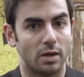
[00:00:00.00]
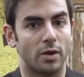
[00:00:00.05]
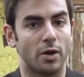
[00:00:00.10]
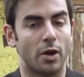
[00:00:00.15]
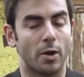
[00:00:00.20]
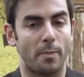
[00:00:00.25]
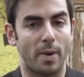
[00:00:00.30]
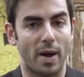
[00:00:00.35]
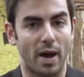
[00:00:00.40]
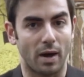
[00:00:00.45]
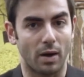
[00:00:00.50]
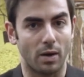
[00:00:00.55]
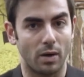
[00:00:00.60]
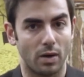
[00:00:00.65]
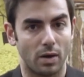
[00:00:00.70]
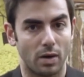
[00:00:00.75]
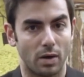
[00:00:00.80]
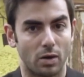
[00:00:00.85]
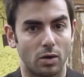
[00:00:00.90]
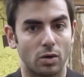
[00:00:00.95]
Nepal,
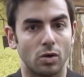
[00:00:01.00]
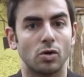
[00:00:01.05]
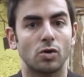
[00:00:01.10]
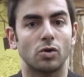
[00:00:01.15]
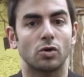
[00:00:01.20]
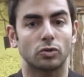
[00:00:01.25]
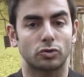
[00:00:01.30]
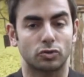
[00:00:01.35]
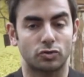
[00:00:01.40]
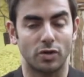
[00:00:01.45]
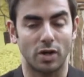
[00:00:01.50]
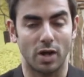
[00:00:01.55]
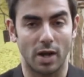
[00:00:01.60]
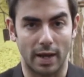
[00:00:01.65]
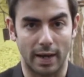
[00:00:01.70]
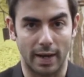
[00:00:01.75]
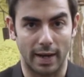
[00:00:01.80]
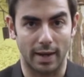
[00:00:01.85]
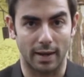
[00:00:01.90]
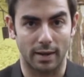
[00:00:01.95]
or Sri
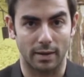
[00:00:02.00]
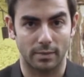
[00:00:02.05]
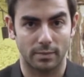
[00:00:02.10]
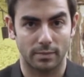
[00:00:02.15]
Lanka.